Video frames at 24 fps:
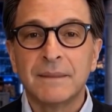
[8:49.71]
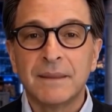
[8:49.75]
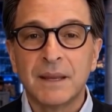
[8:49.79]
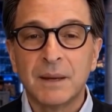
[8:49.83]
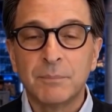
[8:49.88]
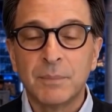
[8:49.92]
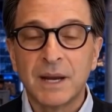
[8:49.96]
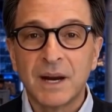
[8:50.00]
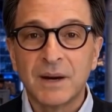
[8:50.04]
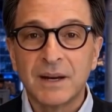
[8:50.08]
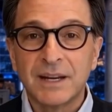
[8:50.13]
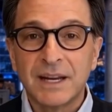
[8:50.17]

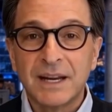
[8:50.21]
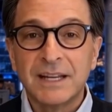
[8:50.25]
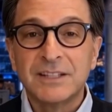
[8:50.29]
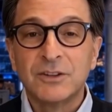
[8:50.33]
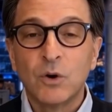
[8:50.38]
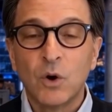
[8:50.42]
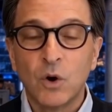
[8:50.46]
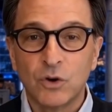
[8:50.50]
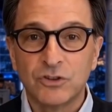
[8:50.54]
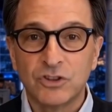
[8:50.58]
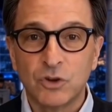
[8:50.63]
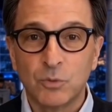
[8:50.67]
America is
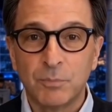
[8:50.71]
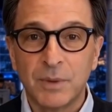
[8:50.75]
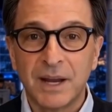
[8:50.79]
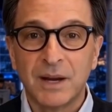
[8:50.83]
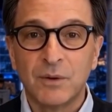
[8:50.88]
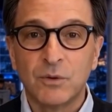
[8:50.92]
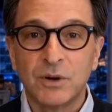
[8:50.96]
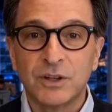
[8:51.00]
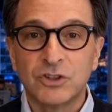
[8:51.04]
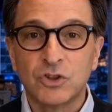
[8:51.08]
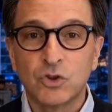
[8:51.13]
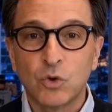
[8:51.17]
also
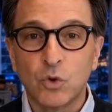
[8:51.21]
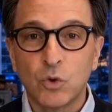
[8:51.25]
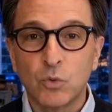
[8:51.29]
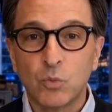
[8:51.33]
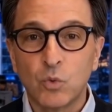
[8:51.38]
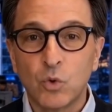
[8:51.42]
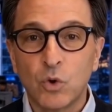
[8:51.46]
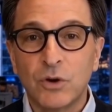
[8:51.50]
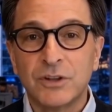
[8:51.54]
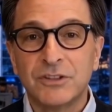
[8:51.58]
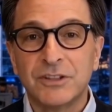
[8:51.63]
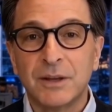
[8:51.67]
better at short
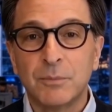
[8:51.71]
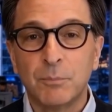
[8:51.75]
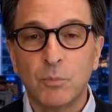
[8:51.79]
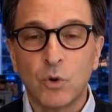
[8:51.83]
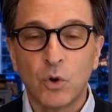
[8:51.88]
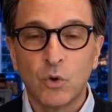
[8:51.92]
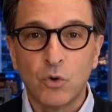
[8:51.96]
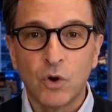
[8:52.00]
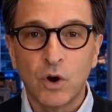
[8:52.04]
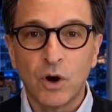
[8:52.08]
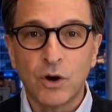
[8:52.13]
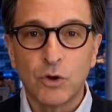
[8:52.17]
wars than
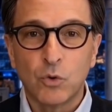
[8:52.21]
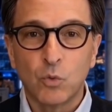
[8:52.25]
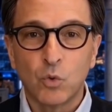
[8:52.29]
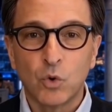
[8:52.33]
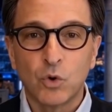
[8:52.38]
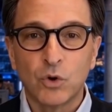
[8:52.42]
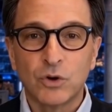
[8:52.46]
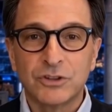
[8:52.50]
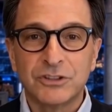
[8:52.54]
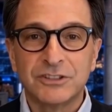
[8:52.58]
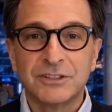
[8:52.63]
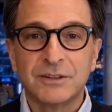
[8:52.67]
prolonged
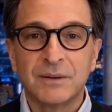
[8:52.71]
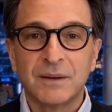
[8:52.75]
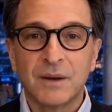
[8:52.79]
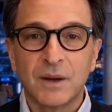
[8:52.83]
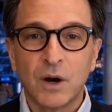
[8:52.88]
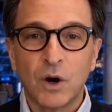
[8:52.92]
wars.